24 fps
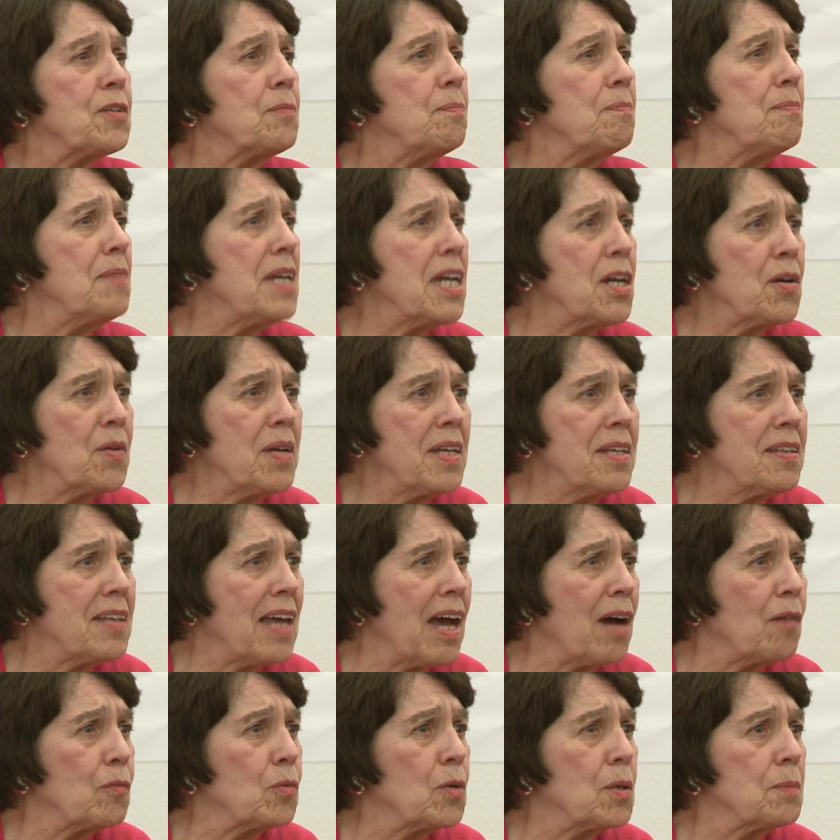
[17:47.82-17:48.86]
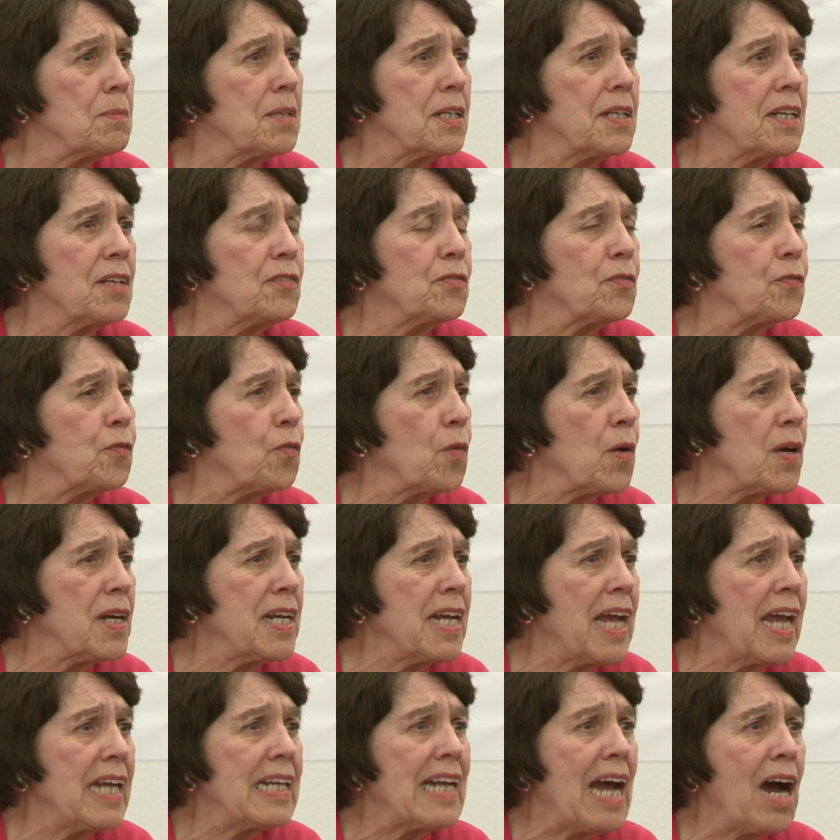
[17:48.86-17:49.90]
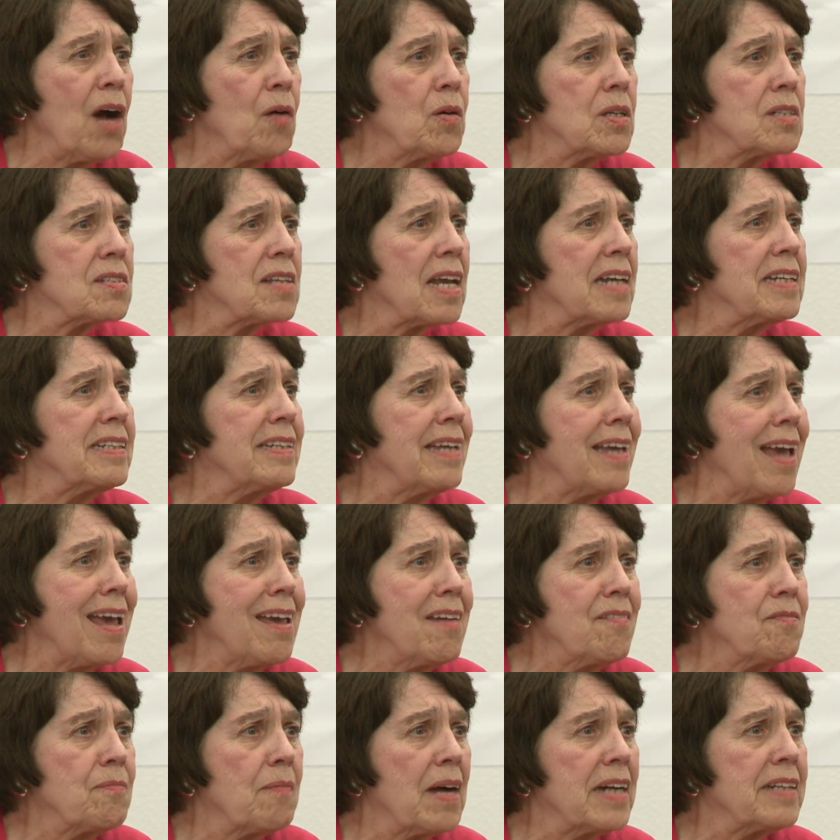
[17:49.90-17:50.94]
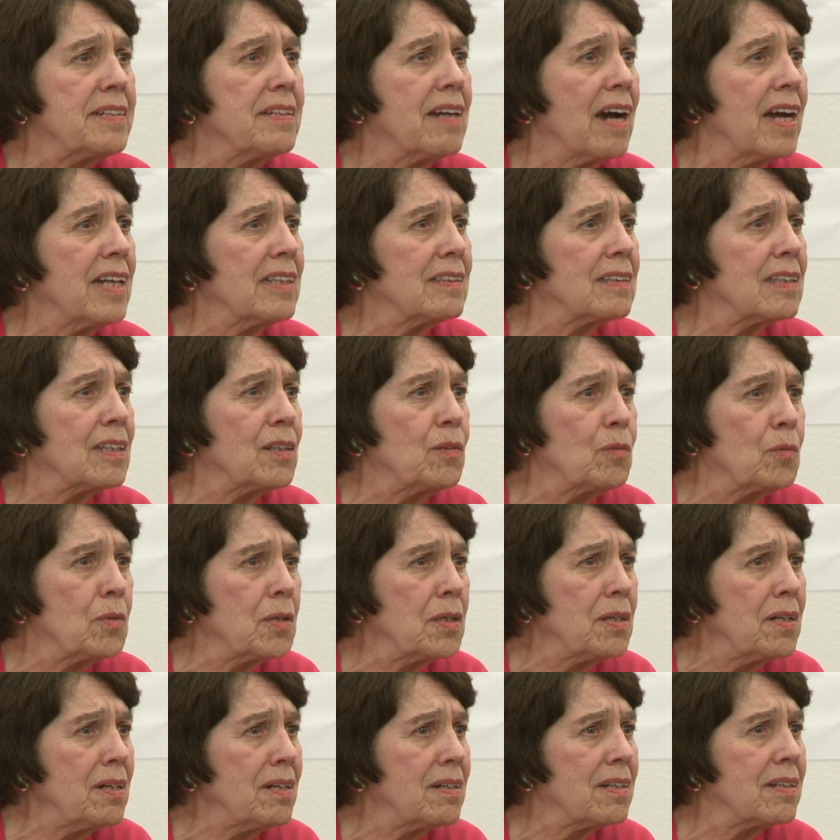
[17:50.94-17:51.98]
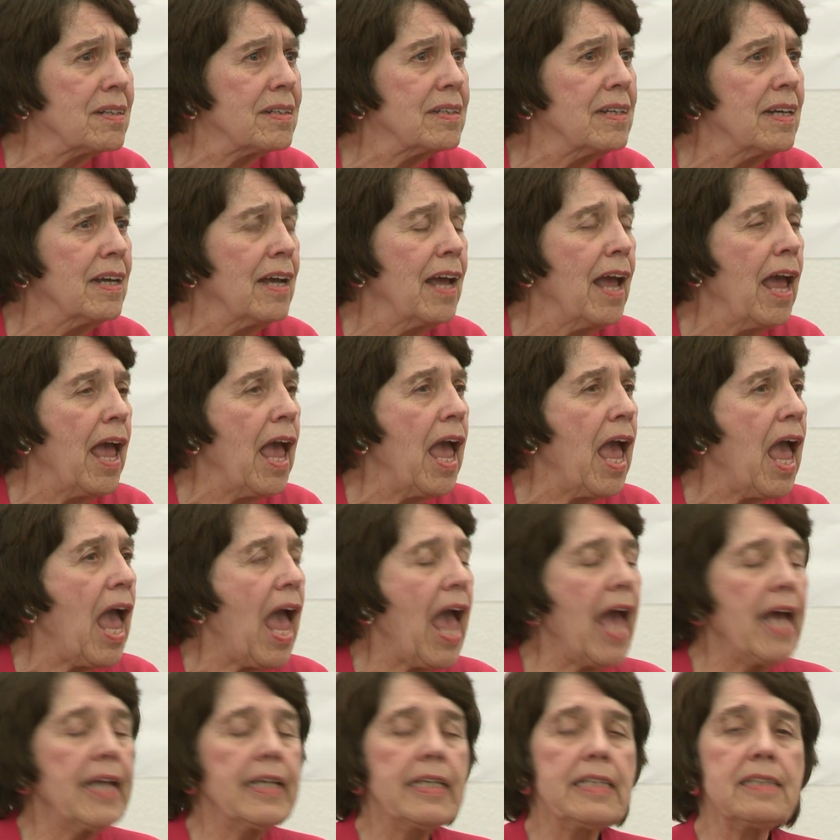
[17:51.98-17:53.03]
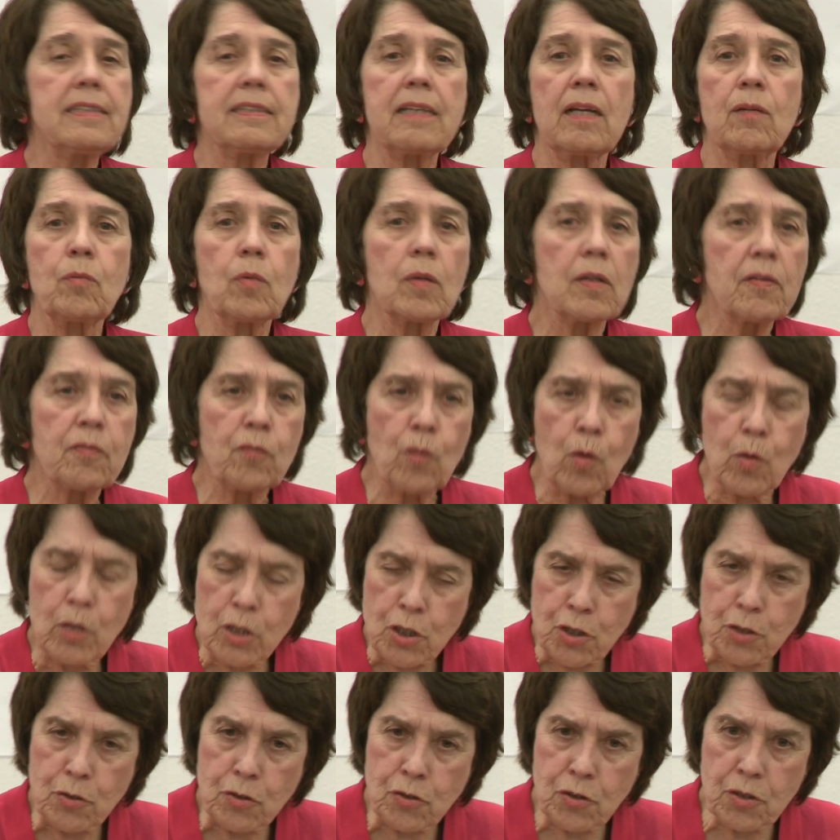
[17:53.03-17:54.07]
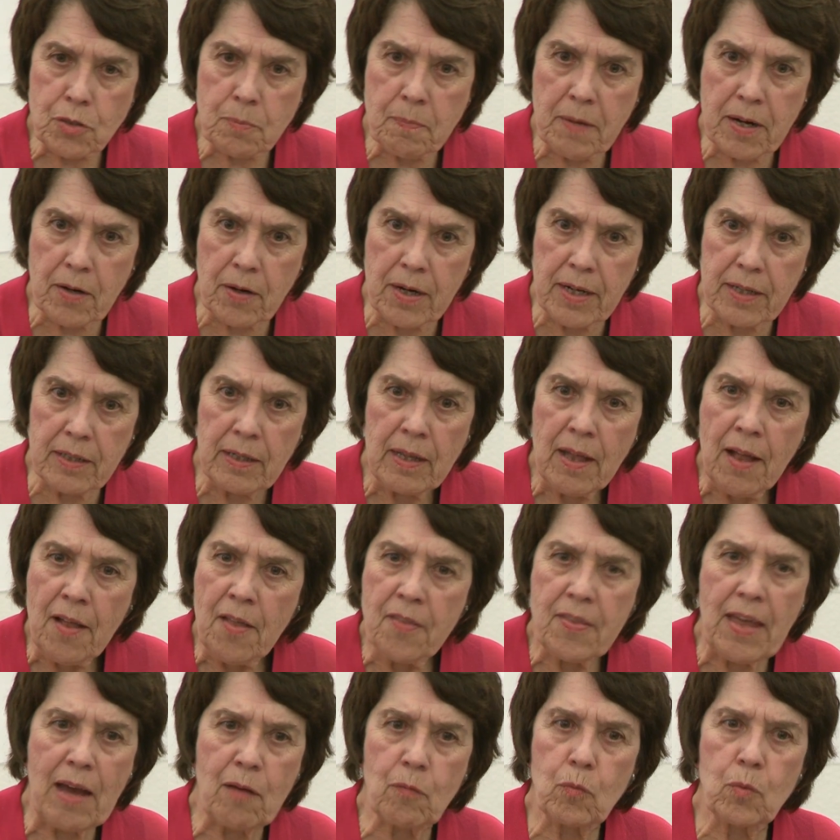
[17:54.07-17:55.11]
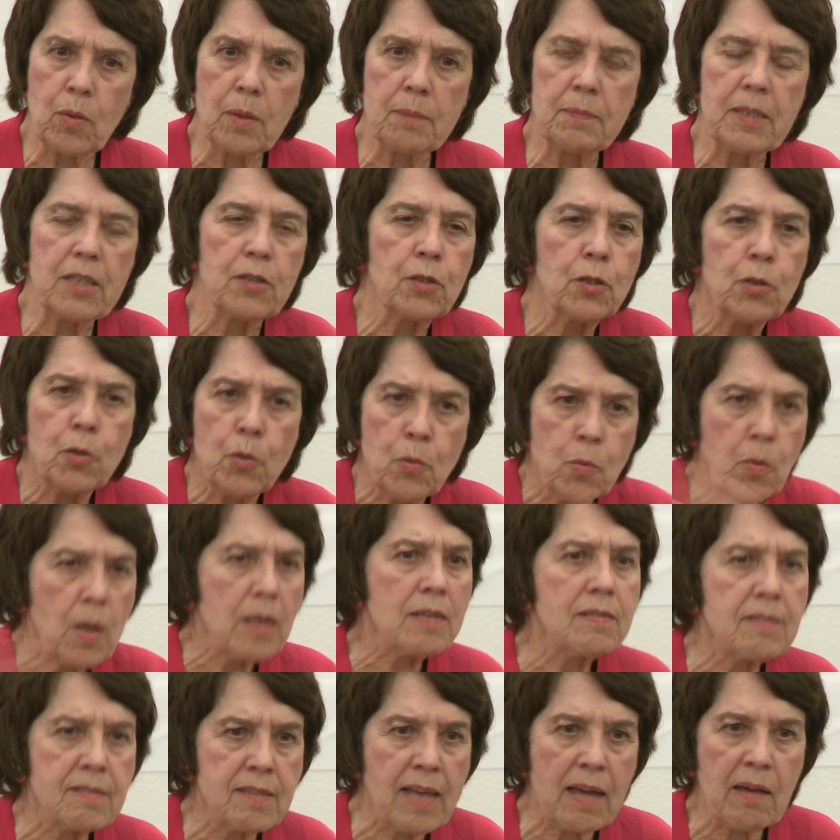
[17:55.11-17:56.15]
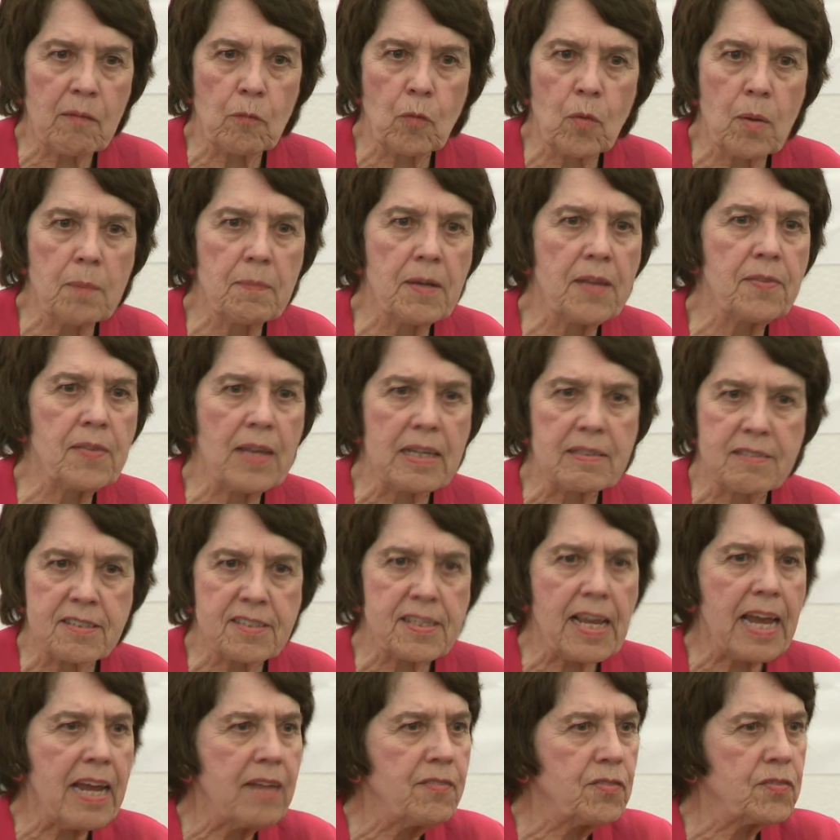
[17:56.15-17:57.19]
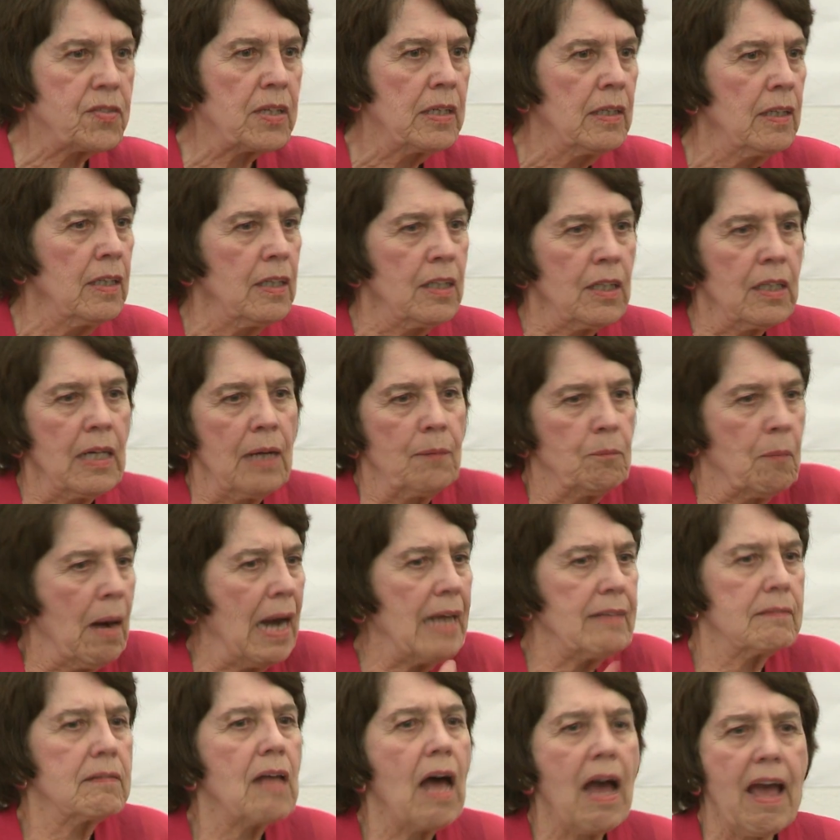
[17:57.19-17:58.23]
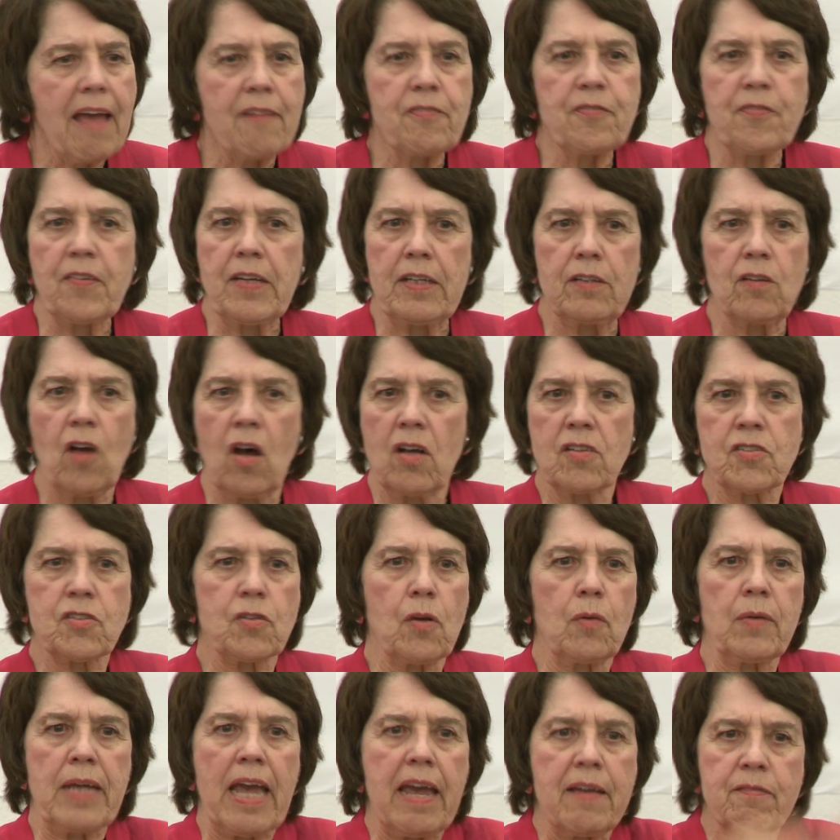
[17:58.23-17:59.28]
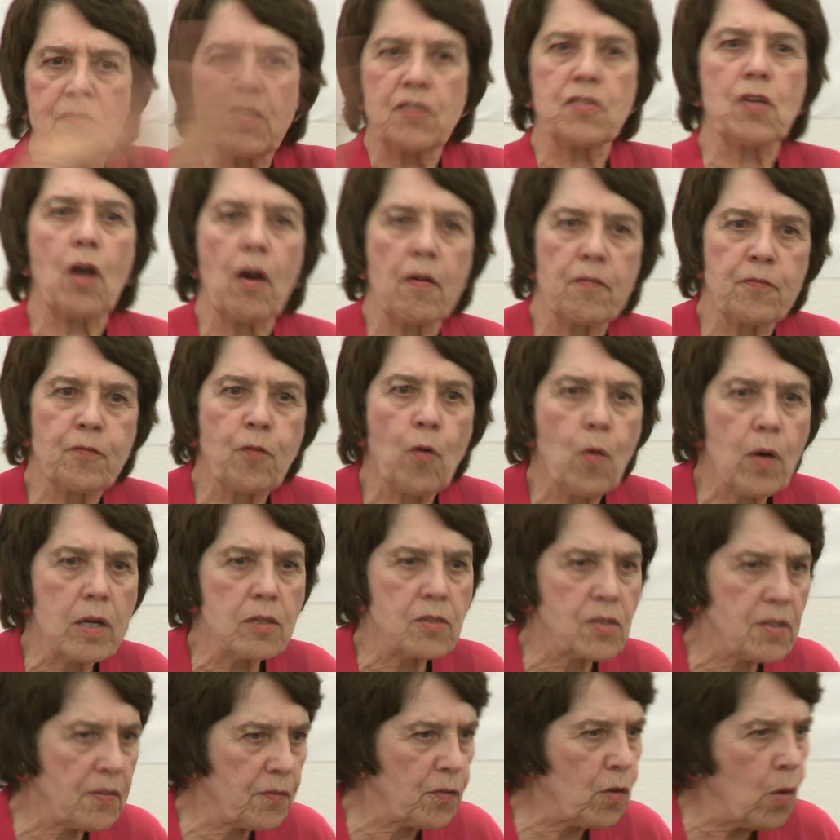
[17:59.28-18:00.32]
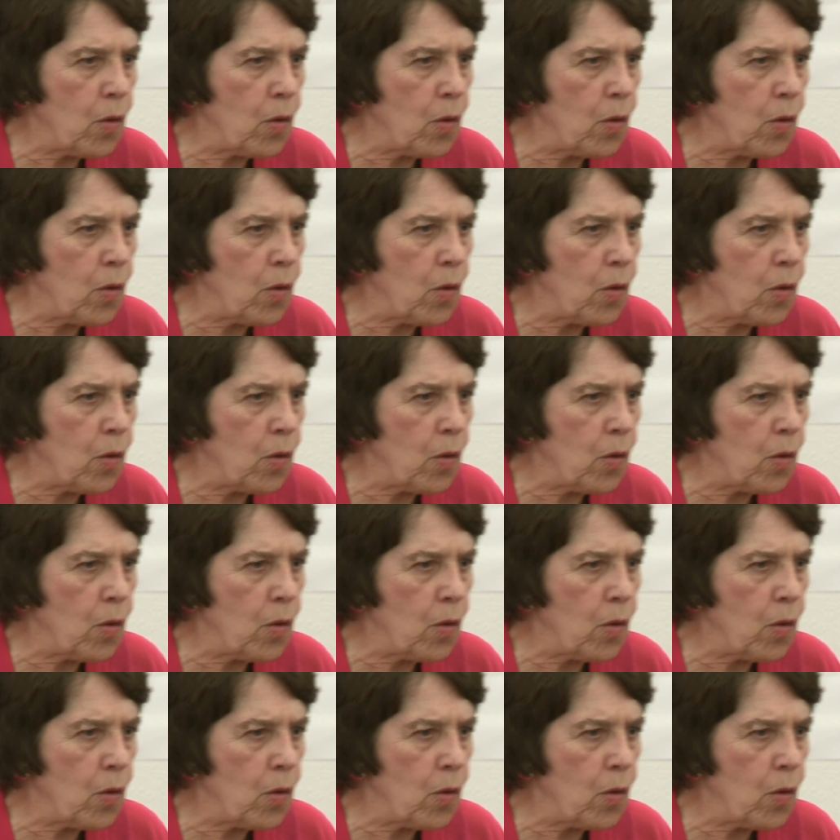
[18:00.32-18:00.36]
to marry that woman in 48 hours. I gave my knightly word. And he said, well, of course you should marry that woman. Who was that woman that saved my life and also gave us our forest? Of